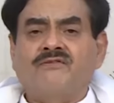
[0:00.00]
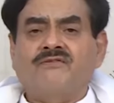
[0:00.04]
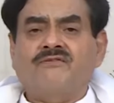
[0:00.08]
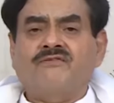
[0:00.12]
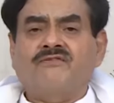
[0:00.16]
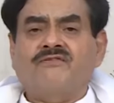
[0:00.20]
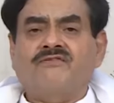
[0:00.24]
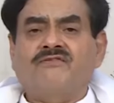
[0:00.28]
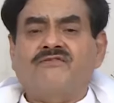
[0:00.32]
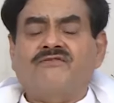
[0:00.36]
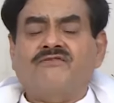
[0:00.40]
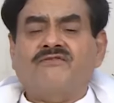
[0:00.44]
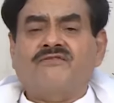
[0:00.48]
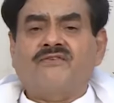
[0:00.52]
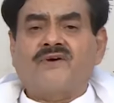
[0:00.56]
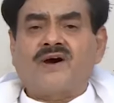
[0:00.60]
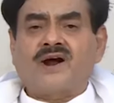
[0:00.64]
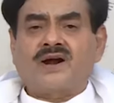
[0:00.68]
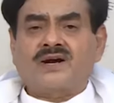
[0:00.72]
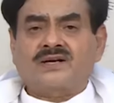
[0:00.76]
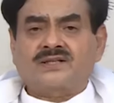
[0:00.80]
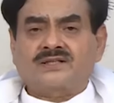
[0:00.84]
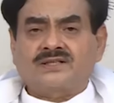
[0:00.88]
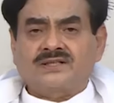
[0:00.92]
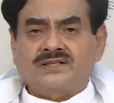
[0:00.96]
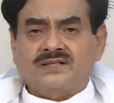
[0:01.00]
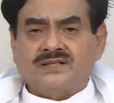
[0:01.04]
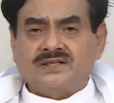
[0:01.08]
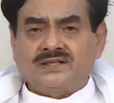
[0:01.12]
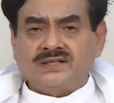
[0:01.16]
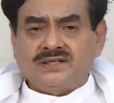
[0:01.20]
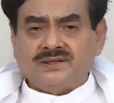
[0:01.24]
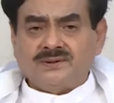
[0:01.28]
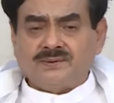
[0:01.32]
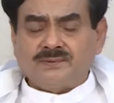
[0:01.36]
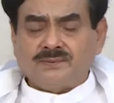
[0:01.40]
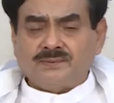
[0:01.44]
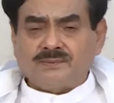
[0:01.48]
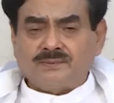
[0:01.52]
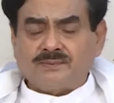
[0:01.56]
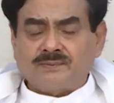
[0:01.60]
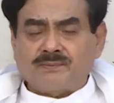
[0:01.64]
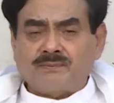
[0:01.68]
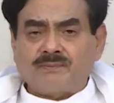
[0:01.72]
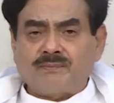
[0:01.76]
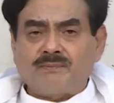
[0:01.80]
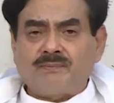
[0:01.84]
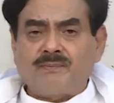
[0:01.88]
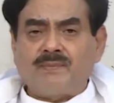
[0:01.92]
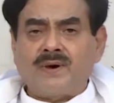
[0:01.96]
for the
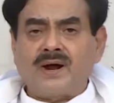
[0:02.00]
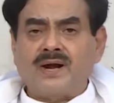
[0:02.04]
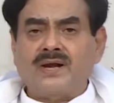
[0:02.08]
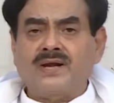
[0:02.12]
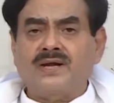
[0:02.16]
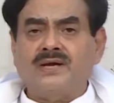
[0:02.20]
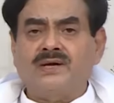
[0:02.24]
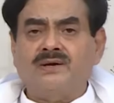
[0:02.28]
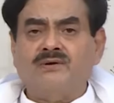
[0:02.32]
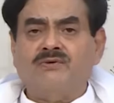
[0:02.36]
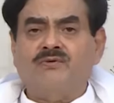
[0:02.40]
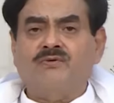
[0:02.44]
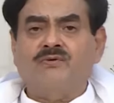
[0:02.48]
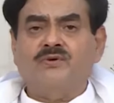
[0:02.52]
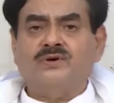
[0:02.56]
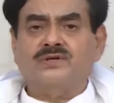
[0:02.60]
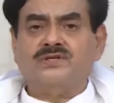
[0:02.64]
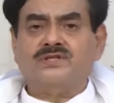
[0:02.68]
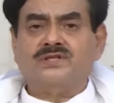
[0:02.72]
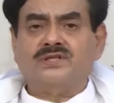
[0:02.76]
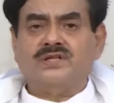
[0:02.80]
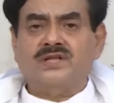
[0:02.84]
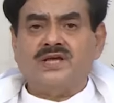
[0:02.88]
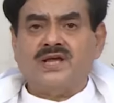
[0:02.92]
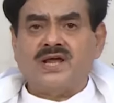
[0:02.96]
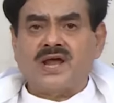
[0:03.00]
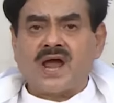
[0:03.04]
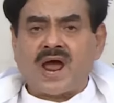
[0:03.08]
money which they